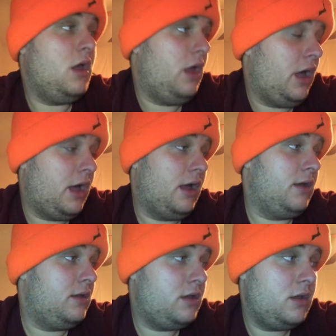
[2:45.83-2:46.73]

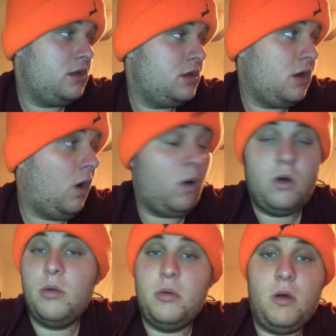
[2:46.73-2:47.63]

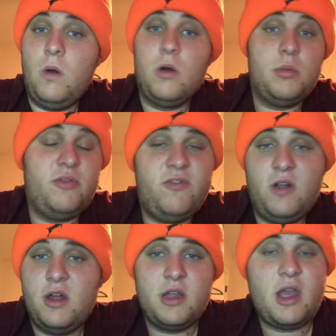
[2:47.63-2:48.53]
Horrible
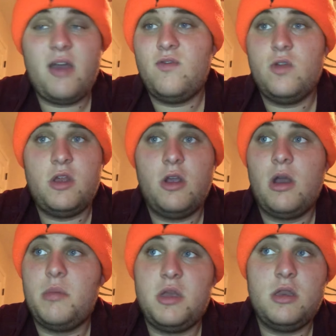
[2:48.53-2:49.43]
flooding every year.
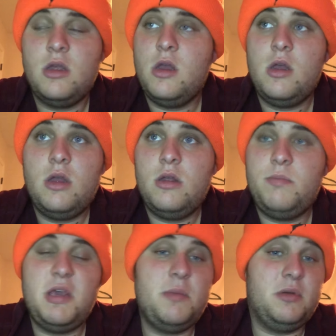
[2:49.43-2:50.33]
I mean,
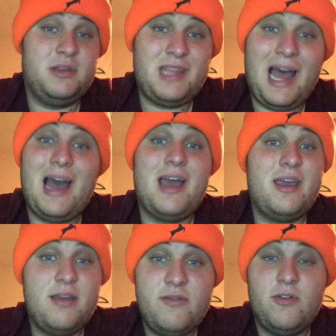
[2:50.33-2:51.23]
people
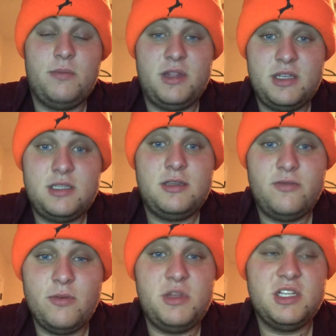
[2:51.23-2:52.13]
die from
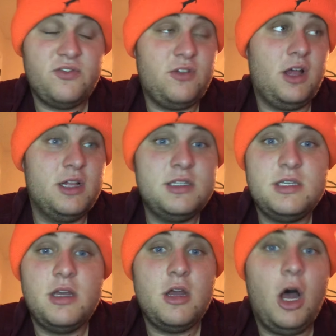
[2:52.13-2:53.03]
these
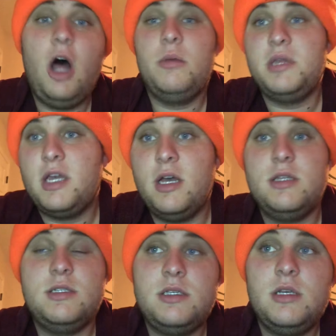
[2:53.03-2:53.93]
floods, all
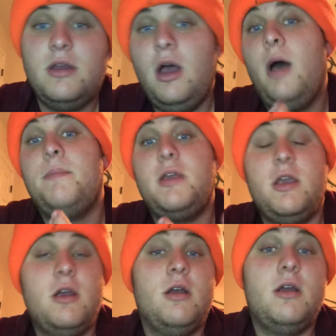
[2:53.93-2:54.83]
because up
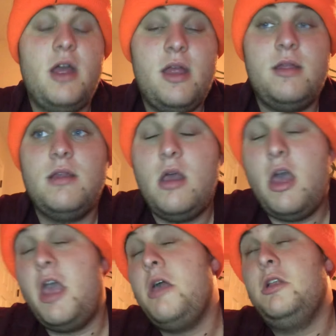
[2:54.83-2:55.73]
here in
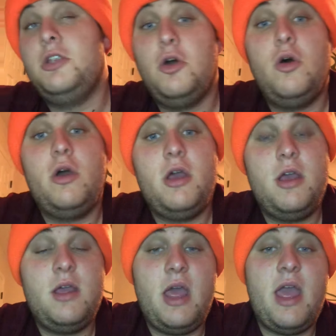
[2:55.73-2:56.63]

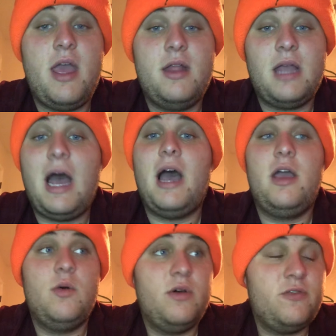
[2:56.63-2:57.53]
Illinois and
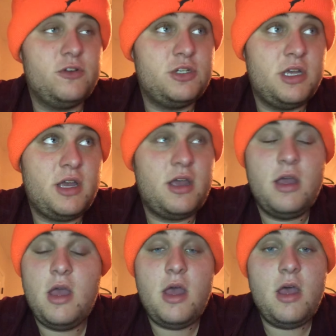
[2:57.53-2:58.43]
Iowa, for say,
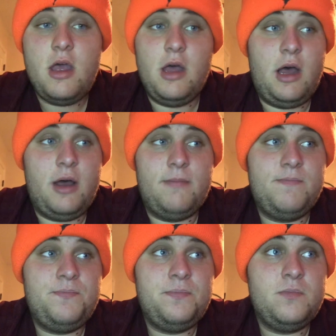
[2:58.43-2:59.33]

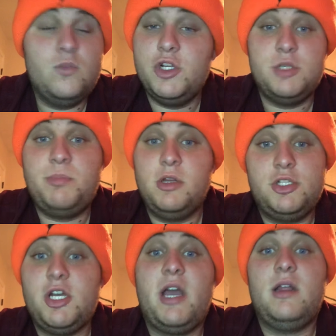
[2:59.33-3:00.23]
we just build
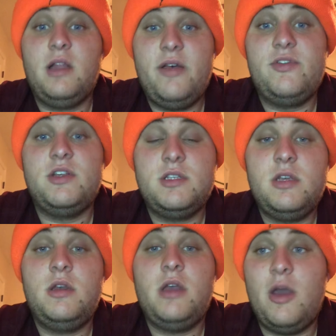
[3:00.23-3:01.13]
giant levees
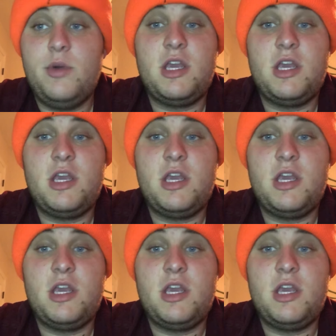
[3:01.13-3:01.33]
and we